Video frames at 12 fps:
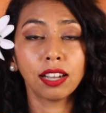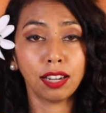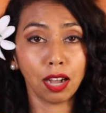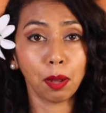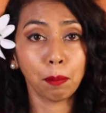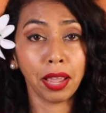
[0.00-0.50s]

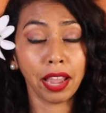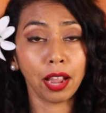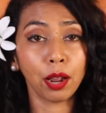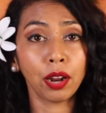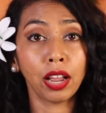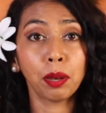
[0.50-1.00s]
come
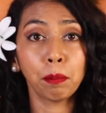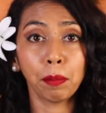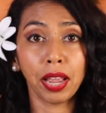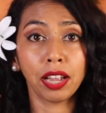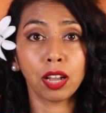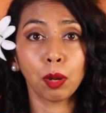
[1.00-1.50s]
hair and
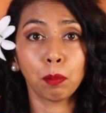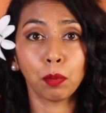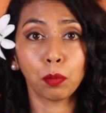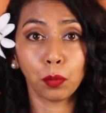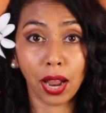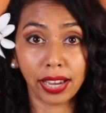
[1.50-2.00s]
makeup
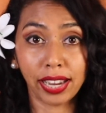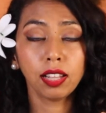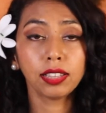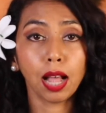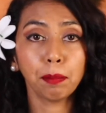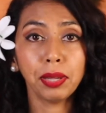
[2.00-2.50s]
ready.
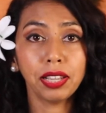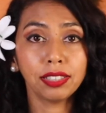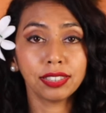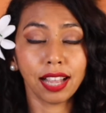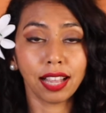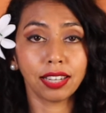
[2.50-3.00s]
That being
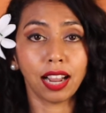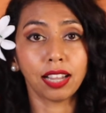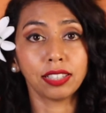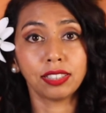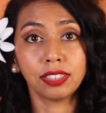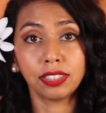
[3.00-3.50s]
said, I
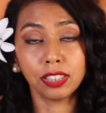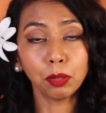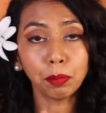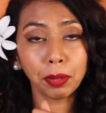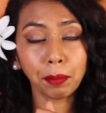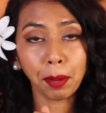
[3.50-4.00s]
still
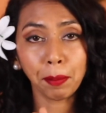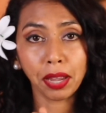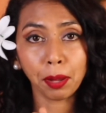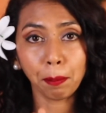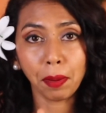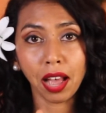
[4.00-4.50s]
bring my
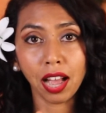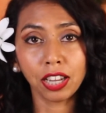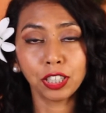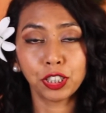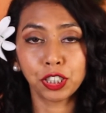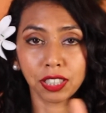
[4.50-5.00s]
makeup
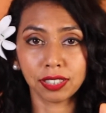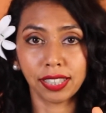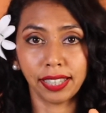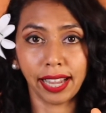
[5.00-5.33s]
bag just in